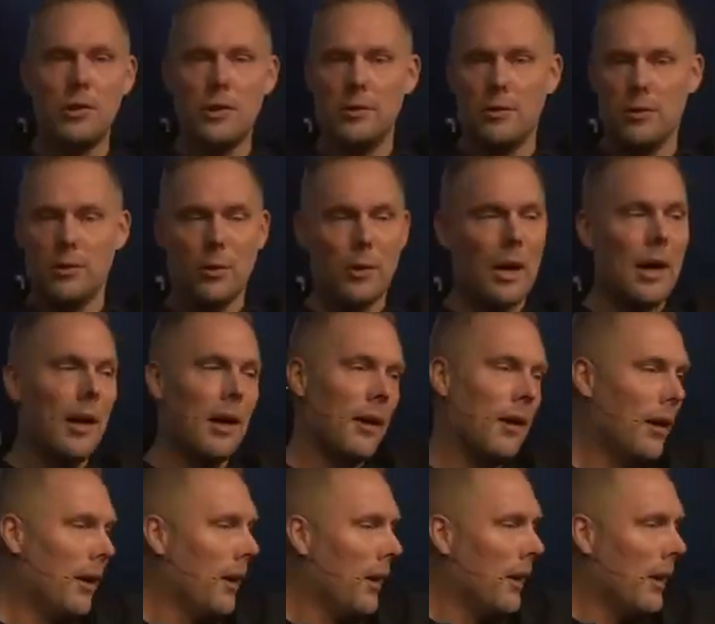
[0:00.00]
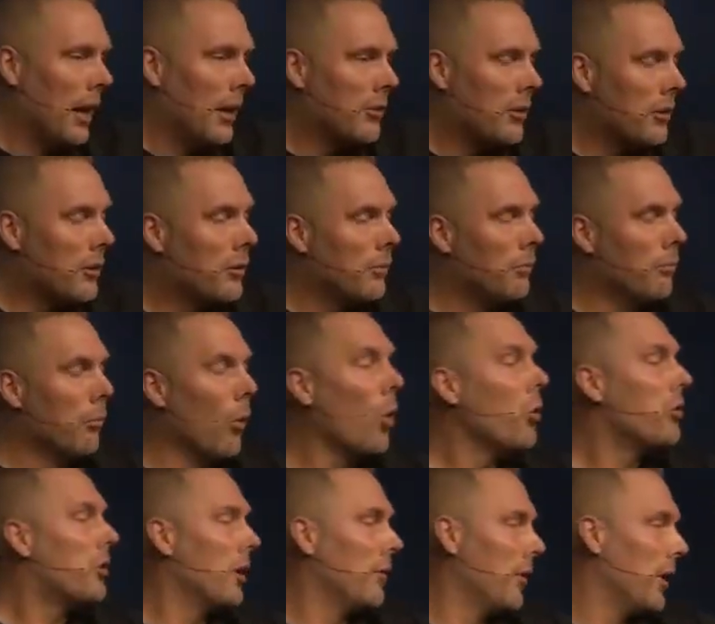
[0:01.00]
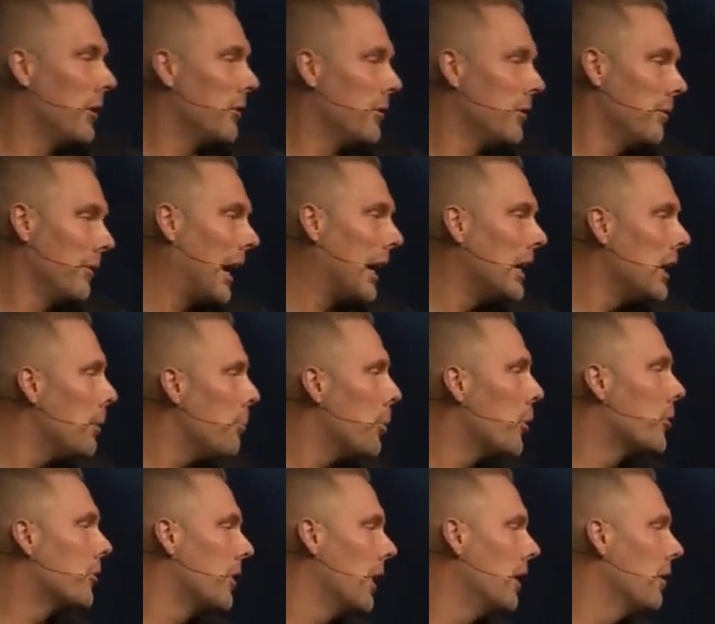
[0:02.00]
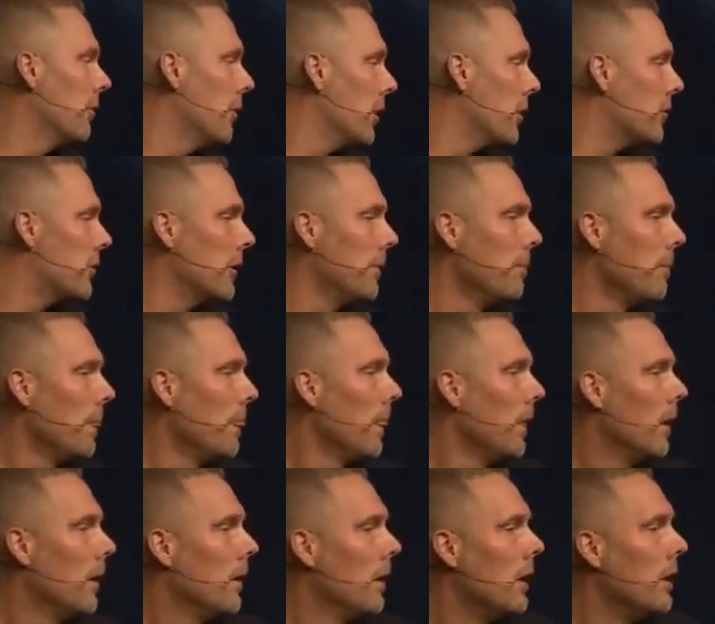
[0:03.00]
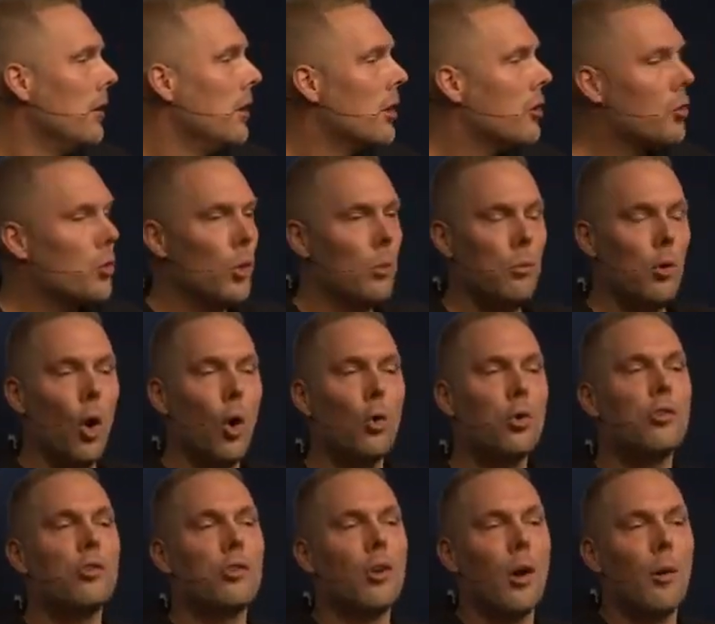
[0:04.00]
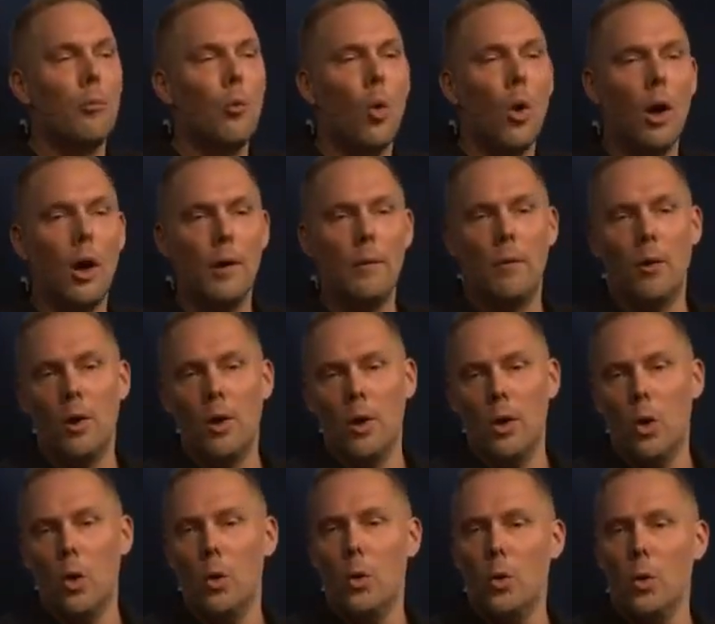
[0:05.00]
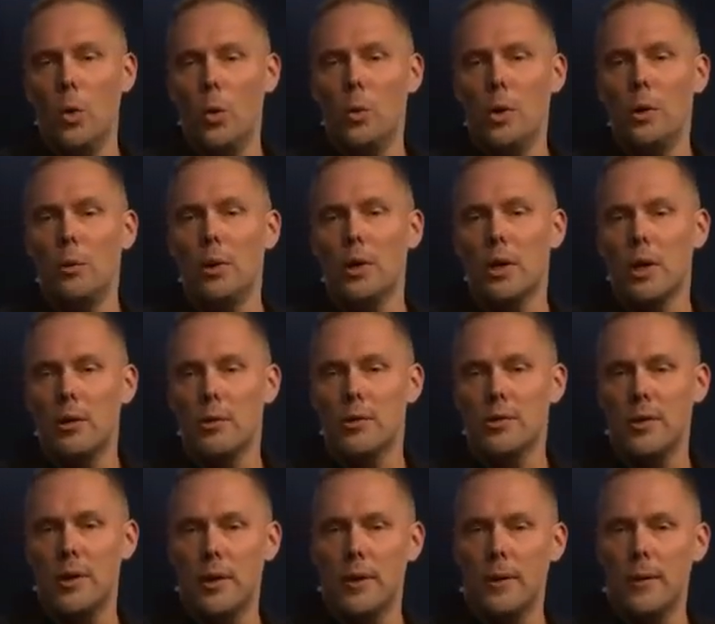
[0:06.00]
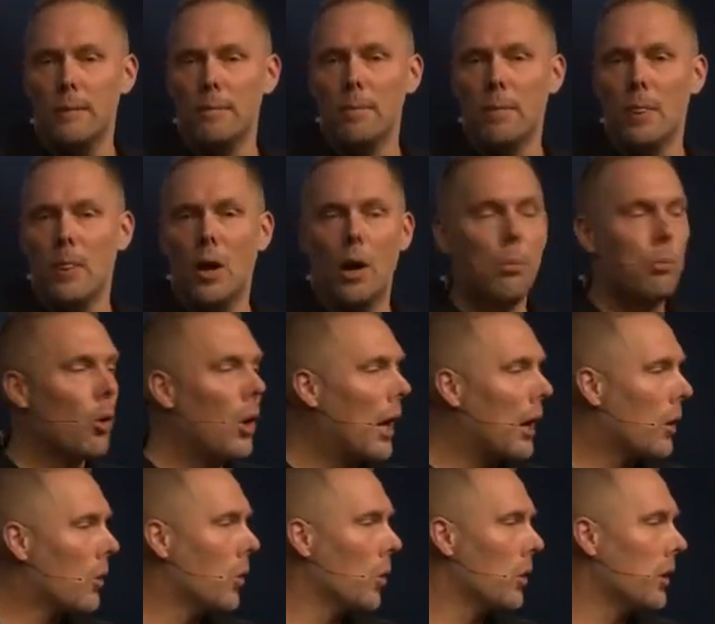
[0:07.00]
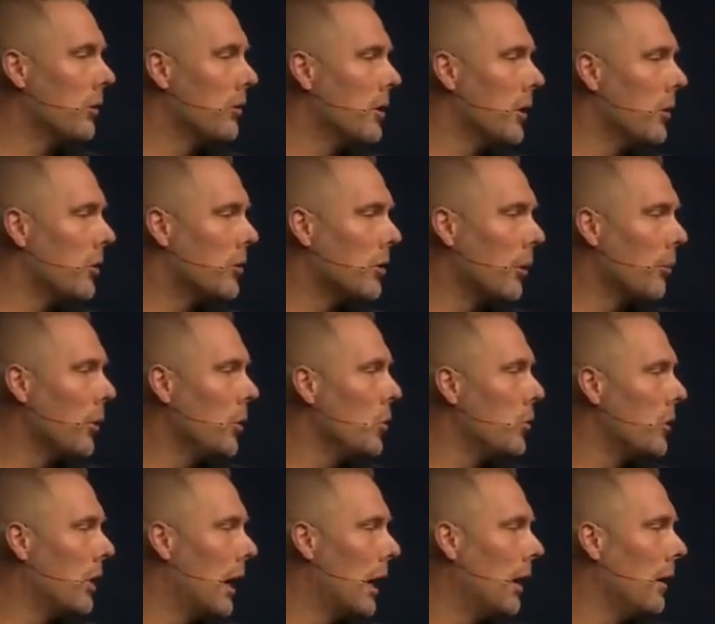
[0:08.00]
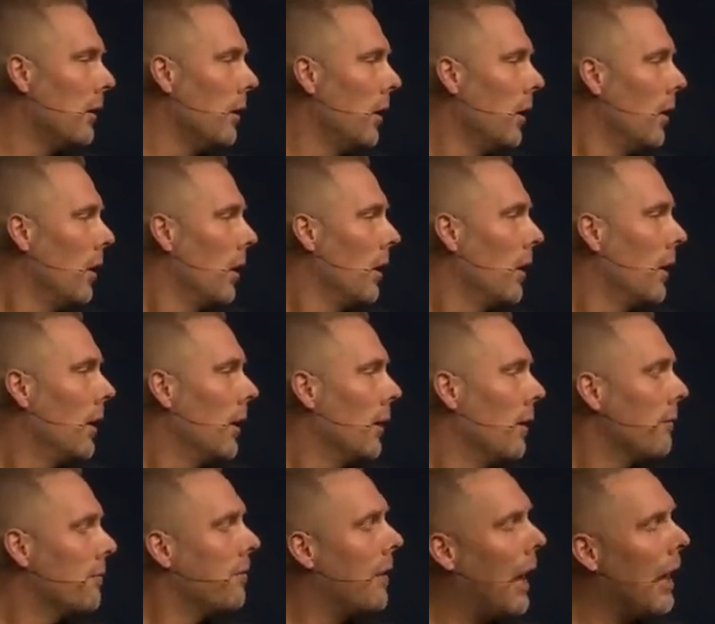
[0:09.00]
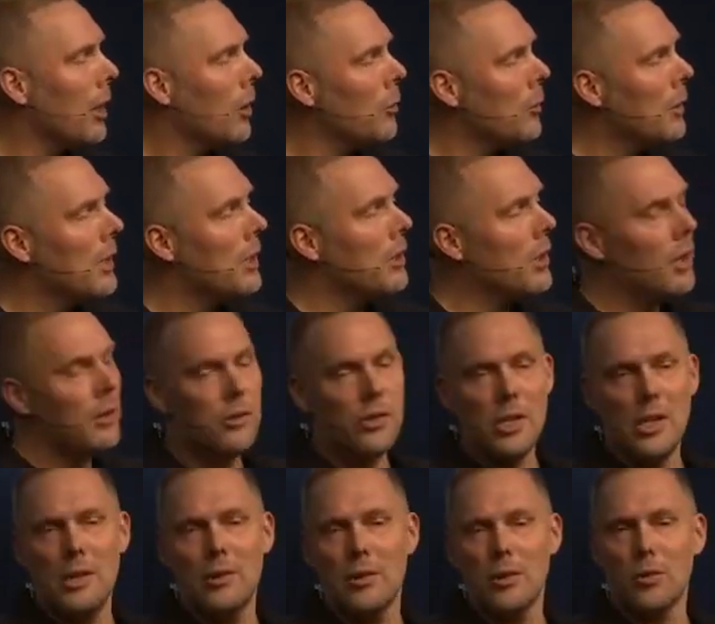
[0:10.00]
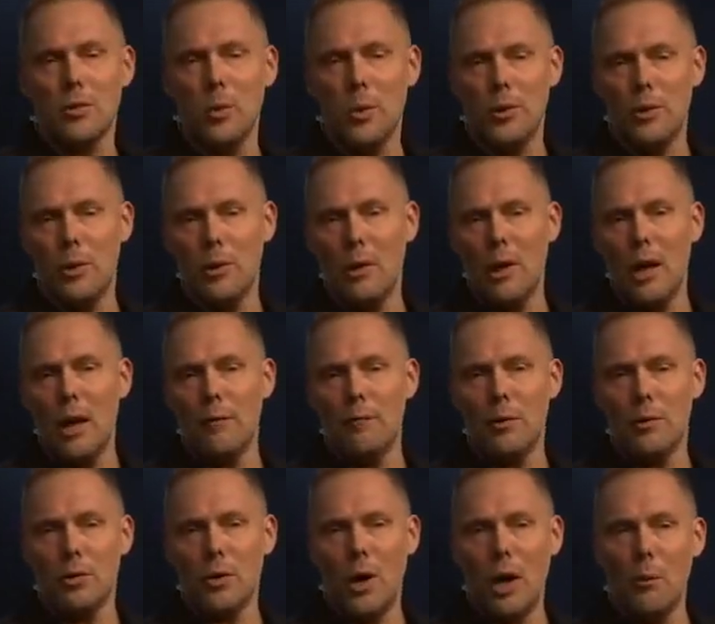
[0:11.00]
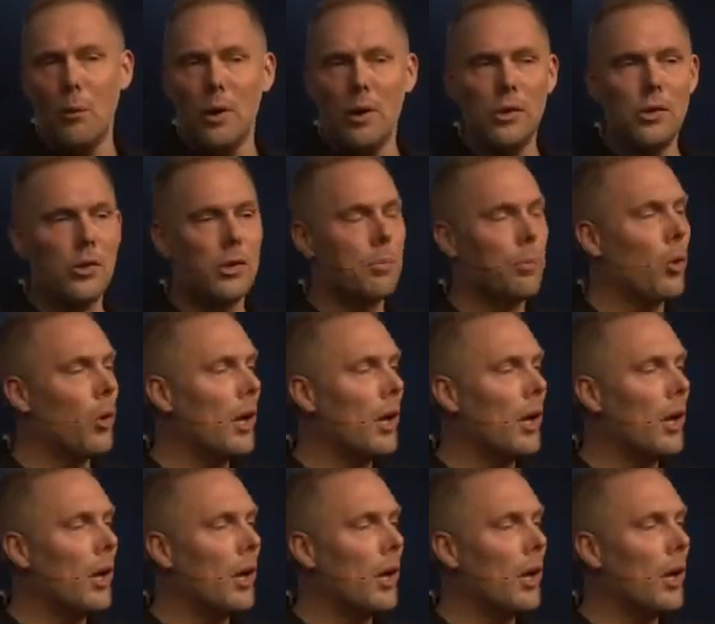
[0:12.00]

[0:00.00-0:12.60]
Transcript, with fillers: Jesus, okay. That's most of us, 90% of us in this room know someone who we would consider a prodigal, consider someone who's not following Jesus with their life. And so I wanna just